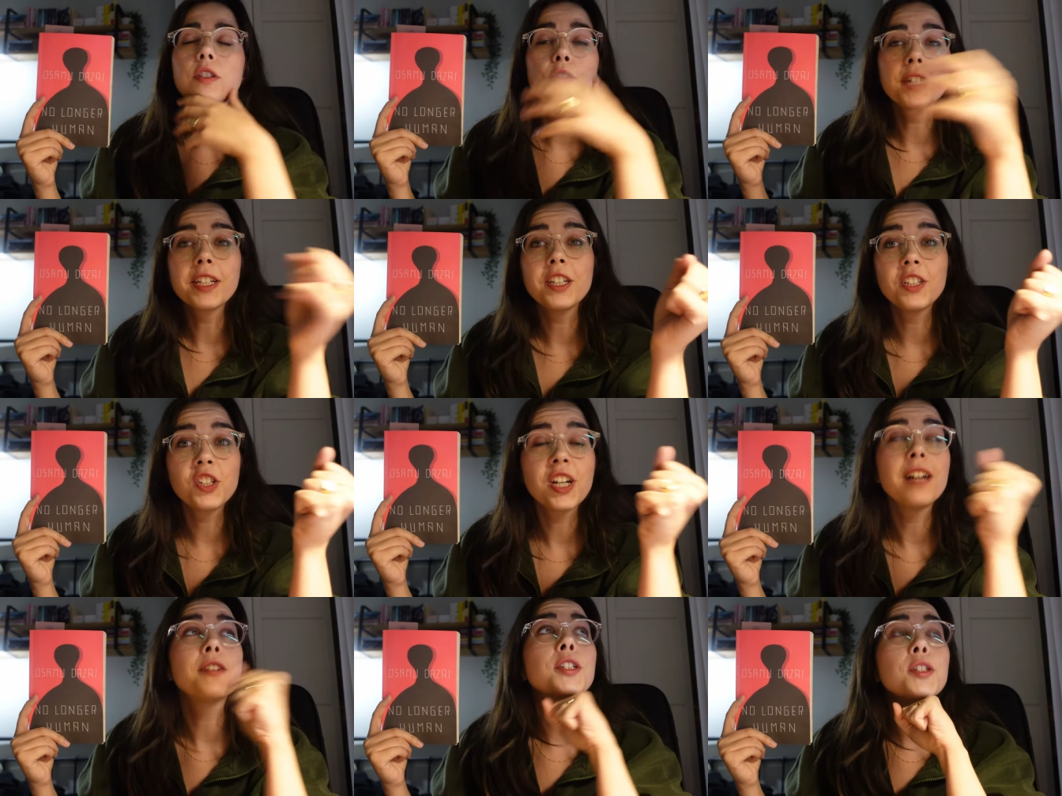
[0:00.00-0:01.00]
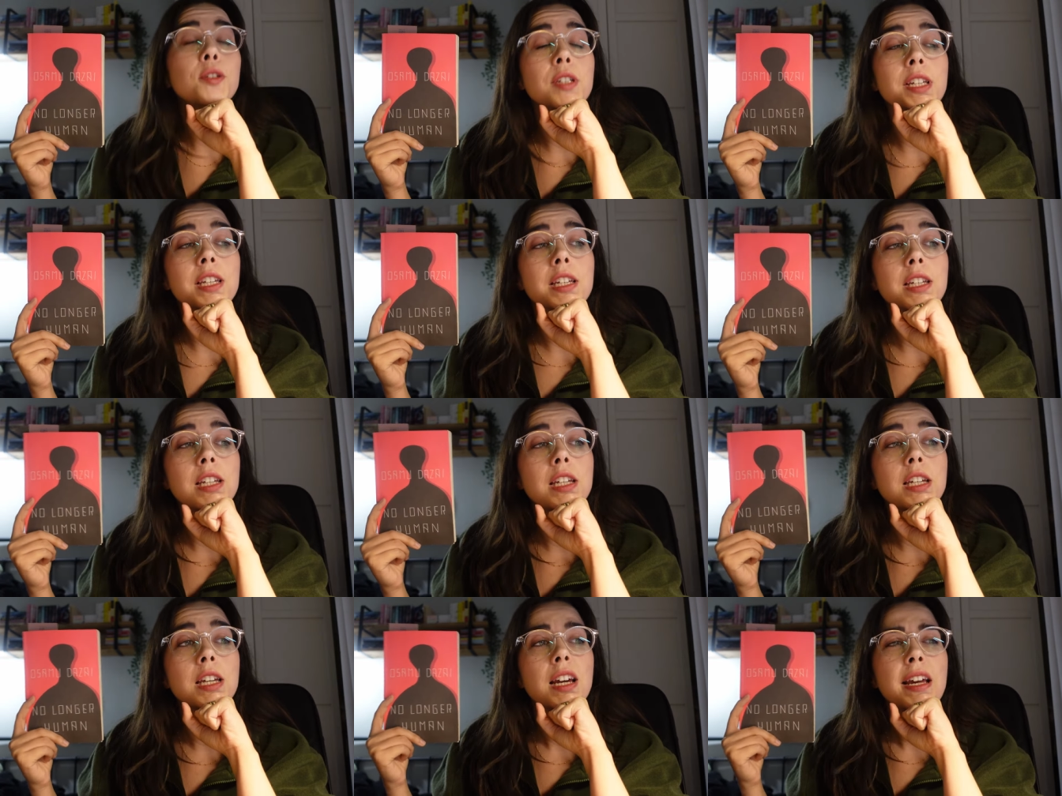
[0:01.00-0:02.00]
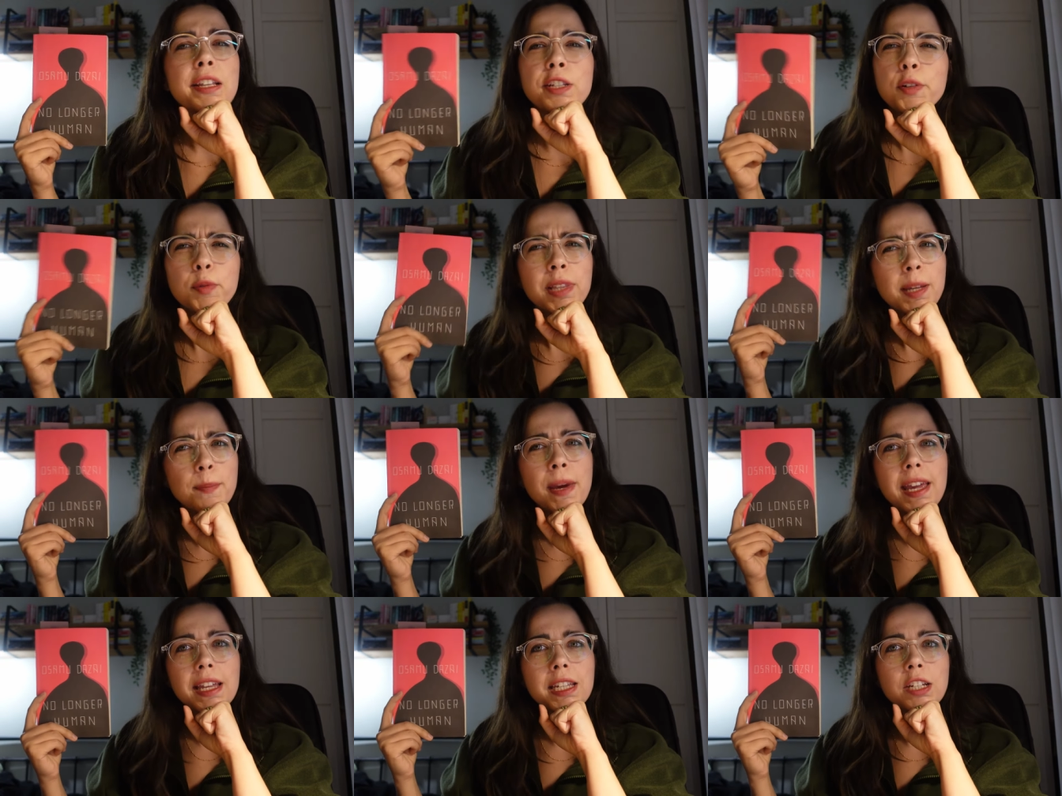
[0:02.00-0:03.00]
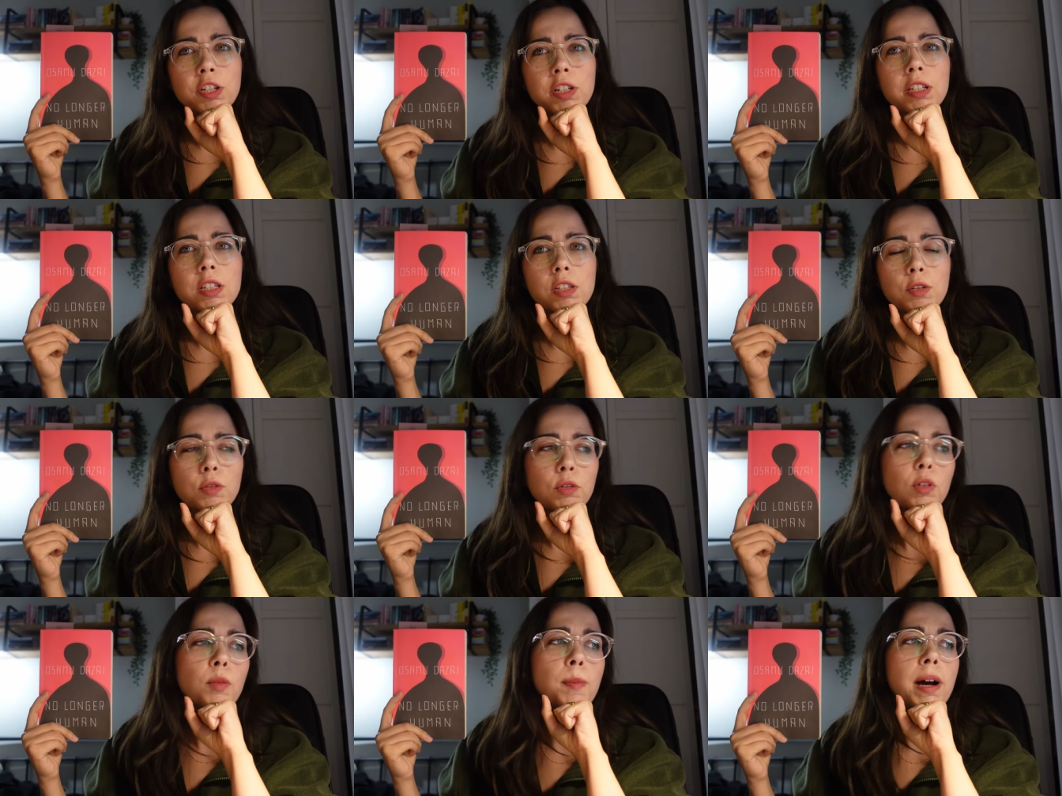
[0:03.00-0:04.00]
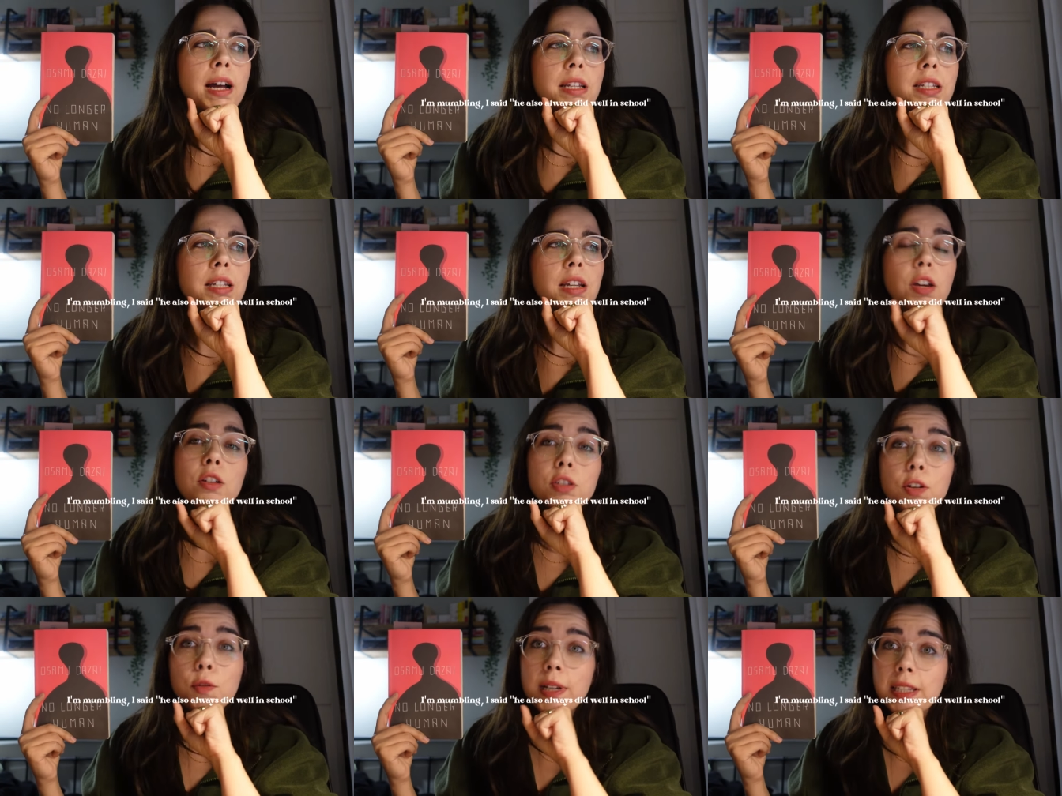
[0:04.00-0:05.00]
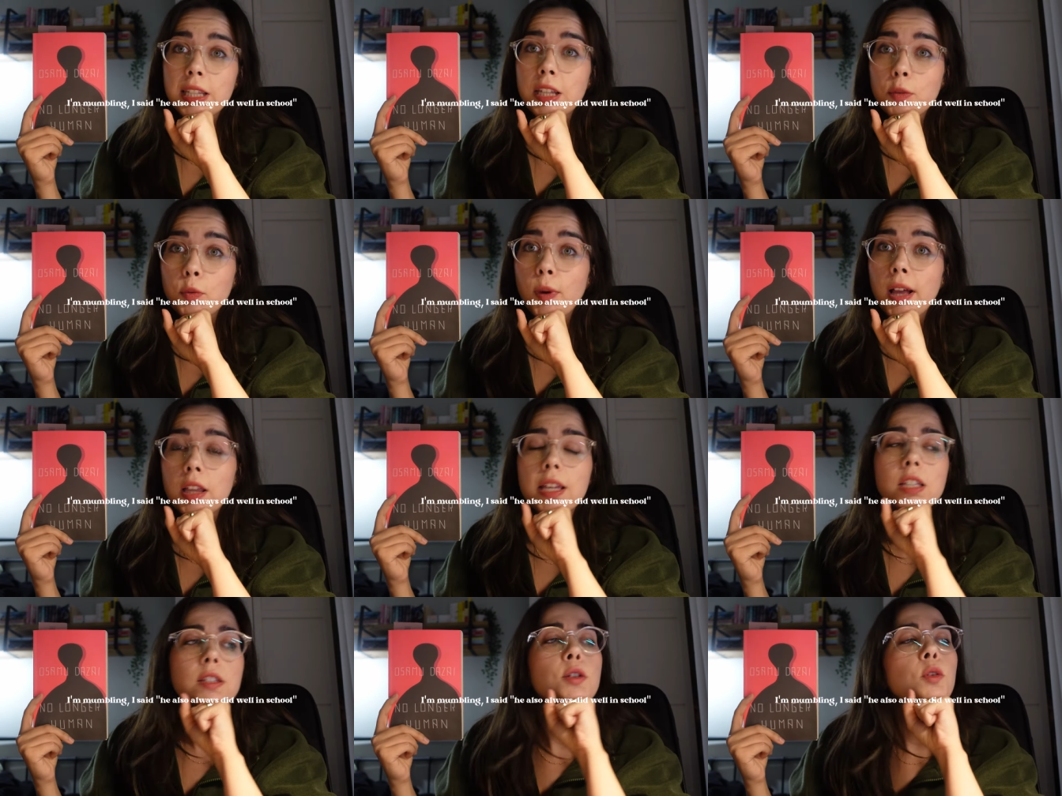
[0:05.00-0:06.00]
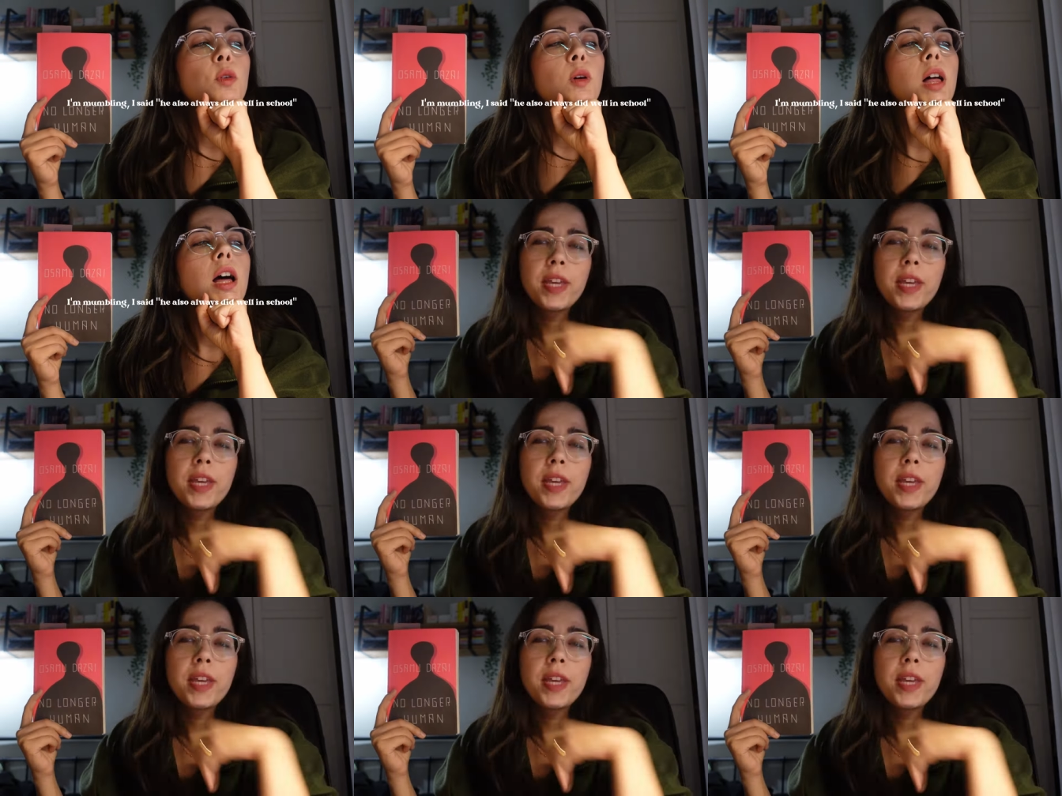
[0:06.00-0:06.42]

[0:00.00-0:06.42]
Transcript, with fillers: during his childhood, he didn't really pay attention in school, but he also always did well in school.